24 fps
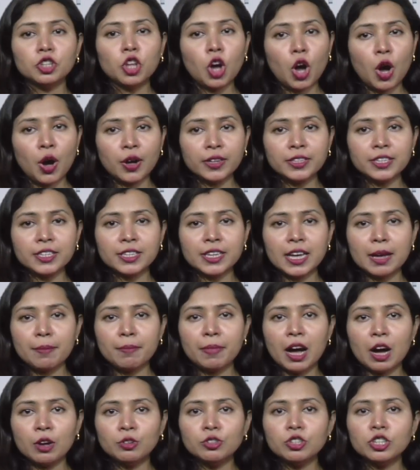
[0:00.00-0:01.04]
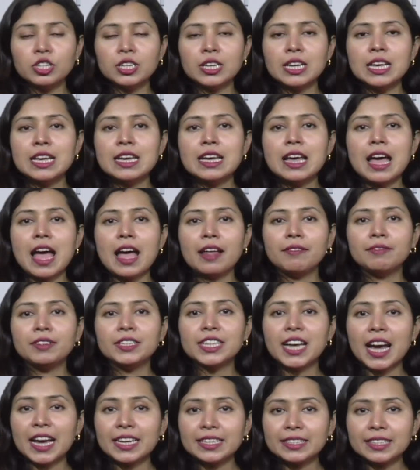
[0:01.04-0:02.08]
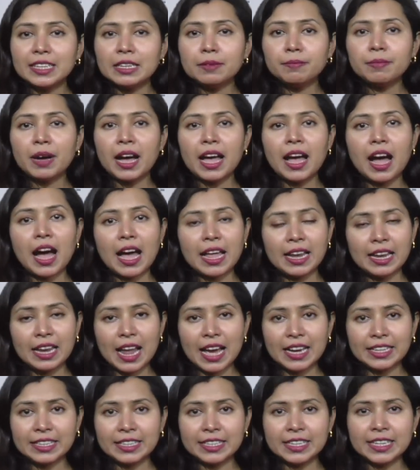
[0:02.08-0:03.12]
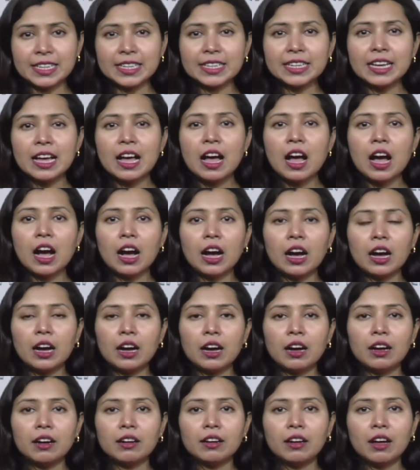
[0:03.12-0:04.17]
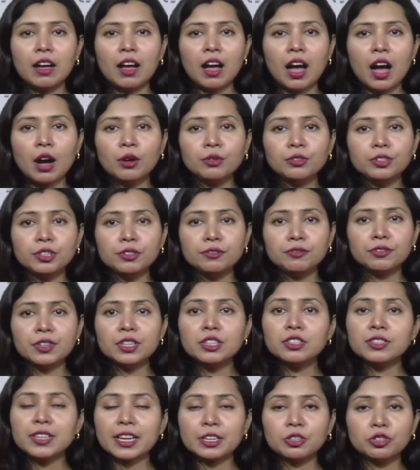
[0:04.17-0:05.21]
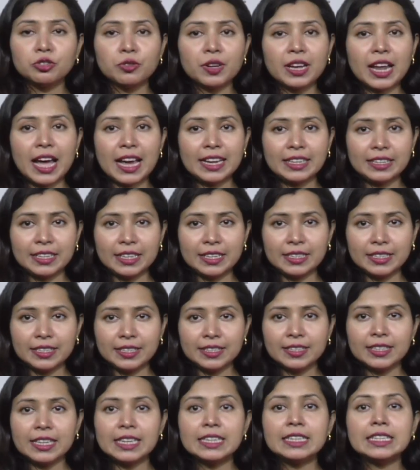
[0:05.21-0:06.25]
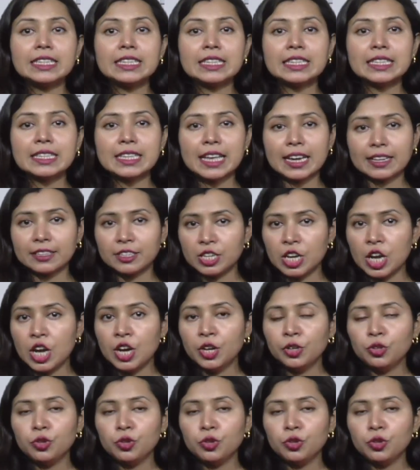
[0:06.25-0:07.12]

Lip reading: thought about advertising by highlighting how different sexual identities intersect